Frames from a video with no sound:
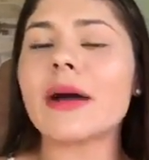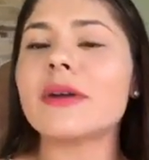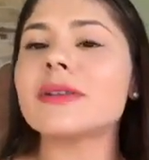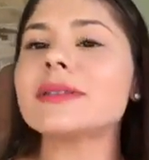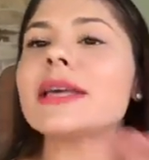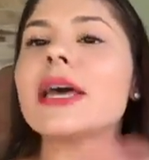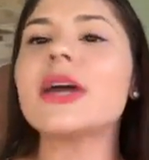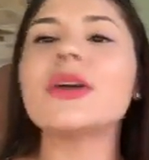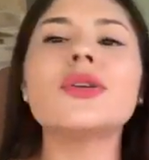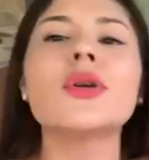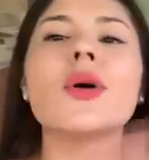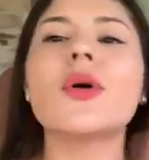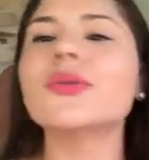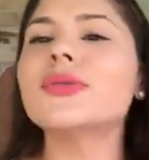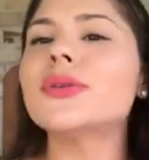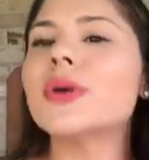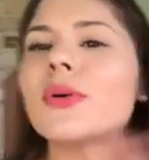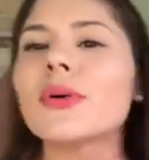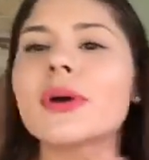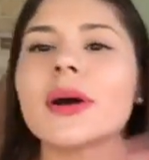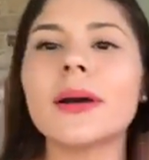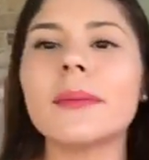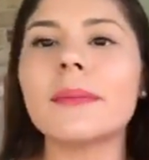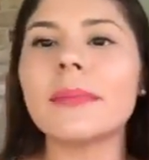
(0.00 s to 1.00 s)
I was like, no,
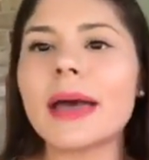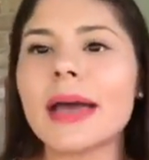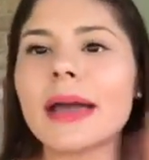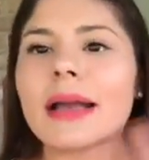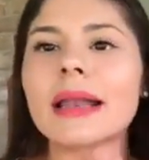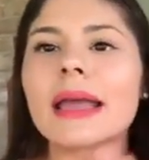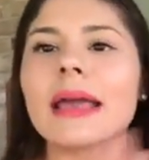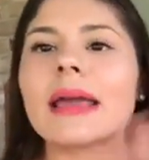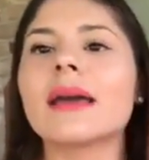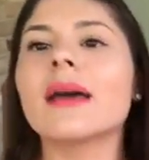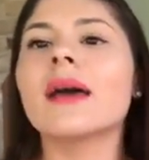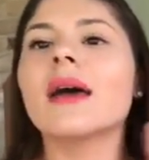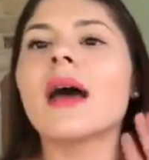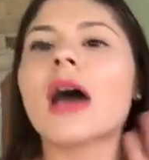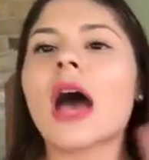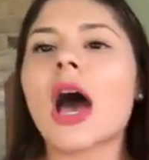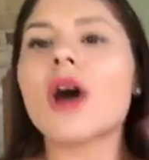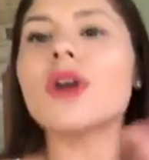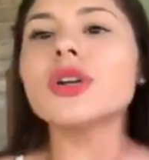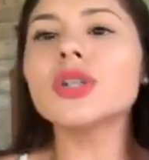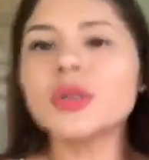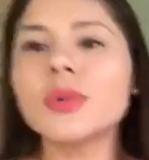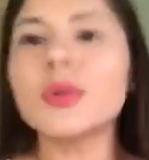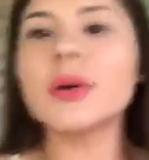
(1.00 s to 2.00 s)
don't come back. Like,
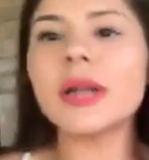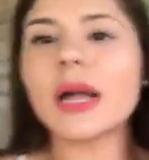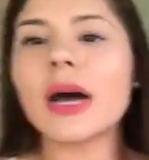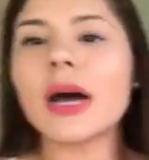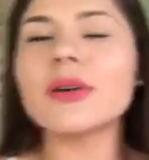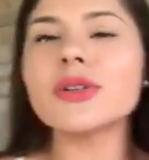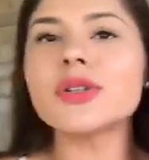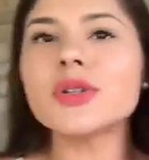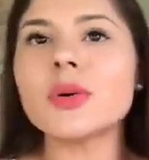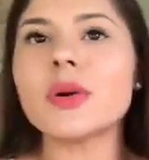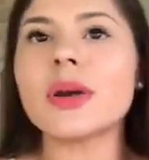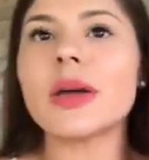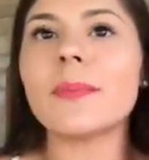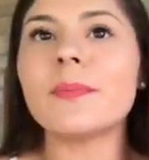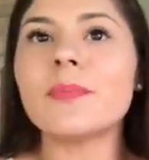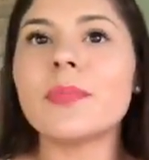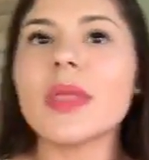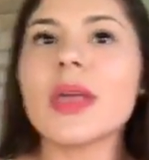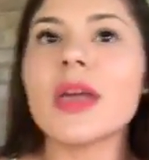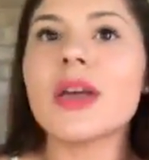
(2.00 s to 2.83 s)
I'll do it.